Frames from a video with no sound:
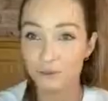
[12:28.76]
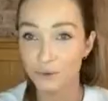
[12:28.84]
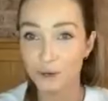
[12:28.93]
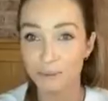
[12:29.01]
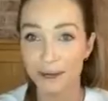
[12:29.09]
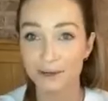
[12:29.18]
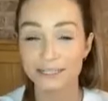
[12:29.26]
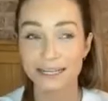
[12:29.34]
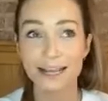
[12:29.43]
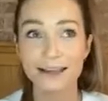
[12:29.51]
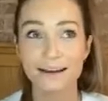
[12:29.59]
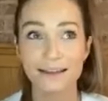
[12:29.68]
talk about
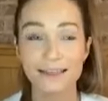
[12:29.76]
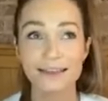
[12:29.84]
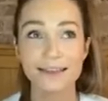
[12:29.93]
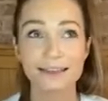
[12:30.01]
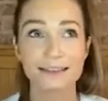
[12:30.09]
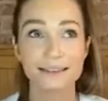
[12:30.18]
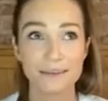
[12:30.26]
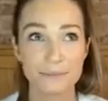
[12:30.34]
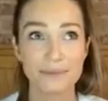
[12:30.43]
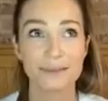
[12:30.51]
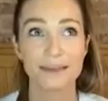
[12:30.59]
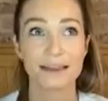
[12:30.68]
it, and I think it's
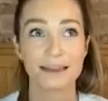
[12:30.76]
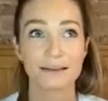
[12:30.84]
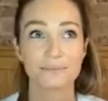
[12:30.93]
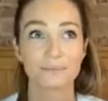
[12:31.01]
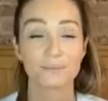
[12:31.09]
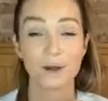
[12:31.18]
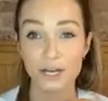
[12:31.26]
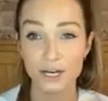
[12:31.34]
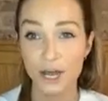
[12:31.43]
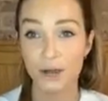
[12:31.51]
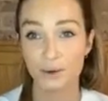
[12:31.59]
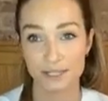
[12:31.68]
something, well, I
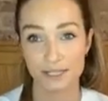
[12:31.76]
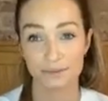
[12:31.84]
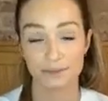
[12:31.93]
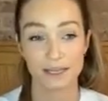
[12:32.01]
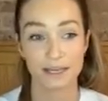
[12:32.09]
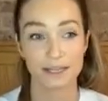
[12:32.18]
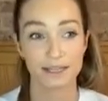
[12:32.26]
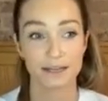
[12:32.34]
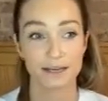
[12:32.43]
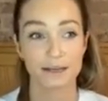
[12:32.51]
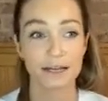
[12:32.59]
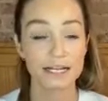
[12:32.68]
know it's something
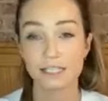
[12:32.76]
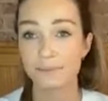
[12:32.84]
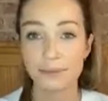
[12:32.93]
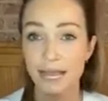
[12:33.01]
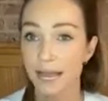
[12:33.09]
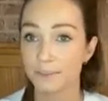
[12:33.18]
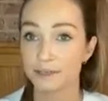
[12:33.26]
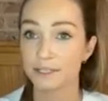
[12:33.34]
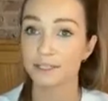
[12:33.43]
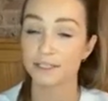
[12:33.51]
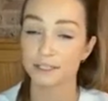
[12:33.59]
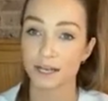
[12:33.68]
happened
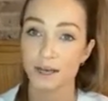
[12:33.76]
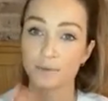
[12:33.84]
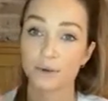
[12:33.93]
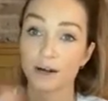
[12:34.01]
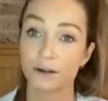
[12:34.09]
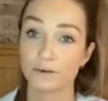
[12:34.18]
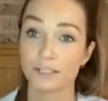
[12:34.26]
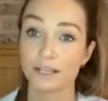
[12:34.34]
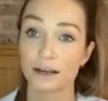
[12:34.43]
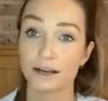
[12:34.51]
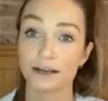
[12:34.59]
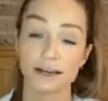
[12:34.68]
when I was
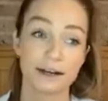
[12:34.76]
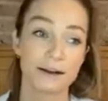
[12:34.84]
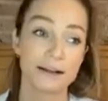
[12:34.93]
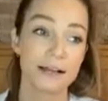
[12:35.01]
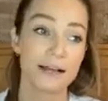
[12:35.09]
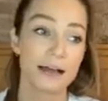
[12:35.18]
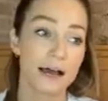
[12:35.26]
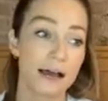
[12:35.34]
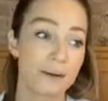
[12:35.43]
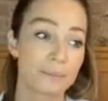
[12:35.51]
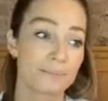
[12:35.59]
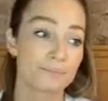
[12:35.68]
younger,
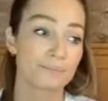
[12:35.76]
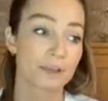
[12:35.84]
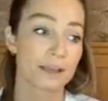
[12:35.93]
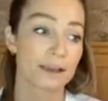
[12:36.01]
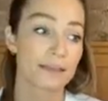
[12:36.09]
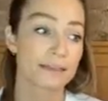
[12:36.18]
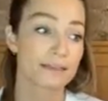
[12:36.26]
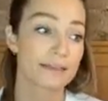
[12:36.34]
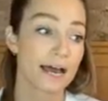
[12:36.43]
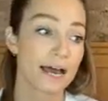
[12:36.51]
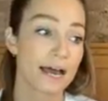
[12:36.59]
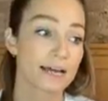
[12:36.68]

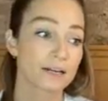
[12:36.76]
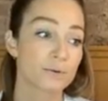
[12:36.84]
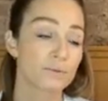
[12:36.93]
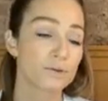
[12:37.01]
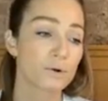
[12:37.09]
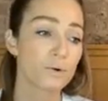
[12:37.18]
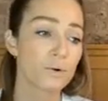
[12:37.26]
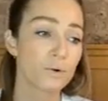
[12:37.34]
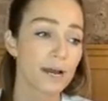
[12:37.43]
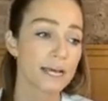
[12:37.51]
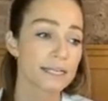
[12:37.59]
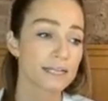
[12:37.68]
that it was
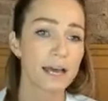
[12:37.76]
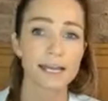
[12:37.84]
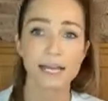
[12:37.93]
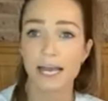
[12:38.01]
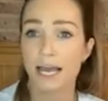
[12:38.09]
always like